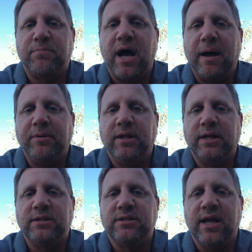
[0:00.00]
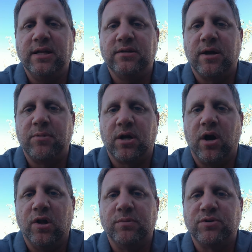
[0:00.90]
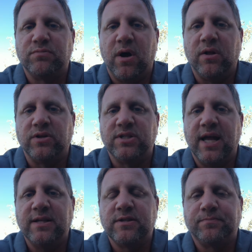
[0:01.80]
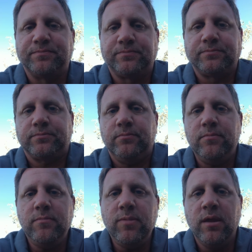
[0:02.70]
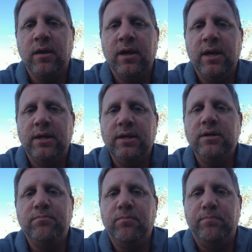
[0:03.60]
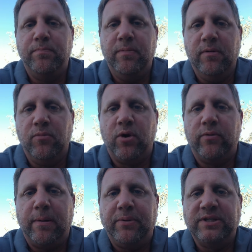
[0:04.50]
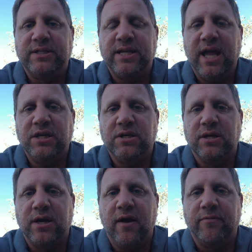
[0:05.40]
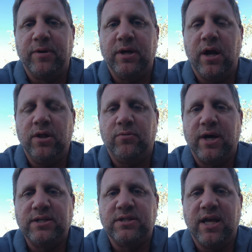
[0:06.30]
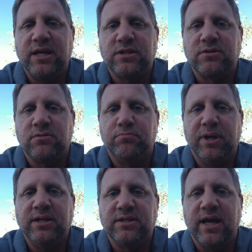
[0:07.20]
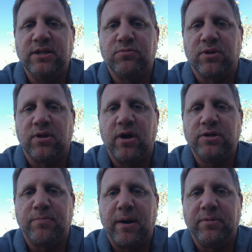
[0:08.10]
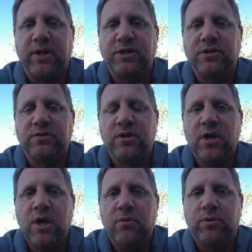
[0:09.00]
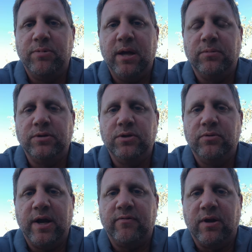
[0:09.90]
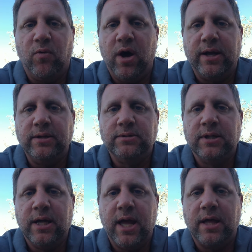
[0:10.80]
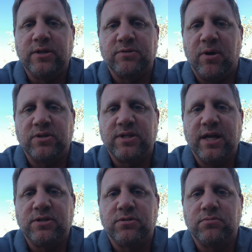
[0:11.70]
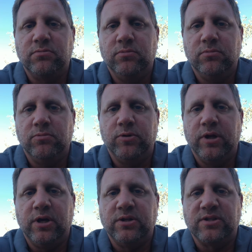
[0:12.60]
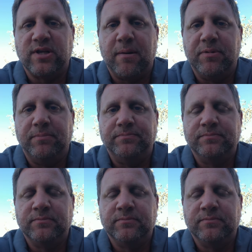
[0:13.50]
populated states, and I'm going to call them smaller states, needed more representation in government. Otherwise, states, big states with large populations, would be able to do whatever they wanted, and the small states really couldn't stop them.